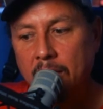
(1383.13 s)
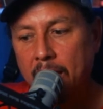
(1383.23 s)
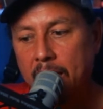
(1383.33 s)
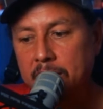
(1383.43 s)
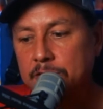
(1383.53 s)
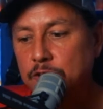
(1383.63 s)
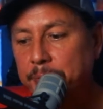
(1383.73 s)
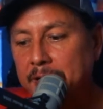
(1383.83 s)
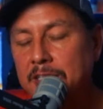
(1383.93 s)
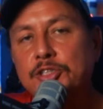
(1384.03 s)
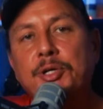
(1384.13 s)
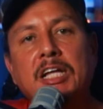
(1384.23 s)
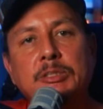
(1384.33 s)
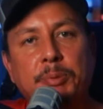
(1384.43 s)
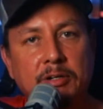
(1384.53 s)
And to be as
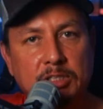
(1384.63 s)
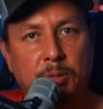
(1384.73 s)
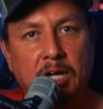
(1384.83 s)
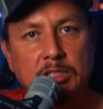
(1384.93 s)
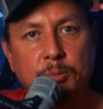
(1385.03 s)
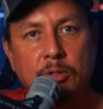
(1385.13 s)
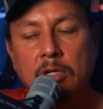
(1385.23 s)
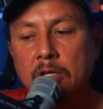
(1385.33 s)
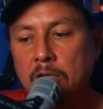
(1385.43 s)
transparent as possible,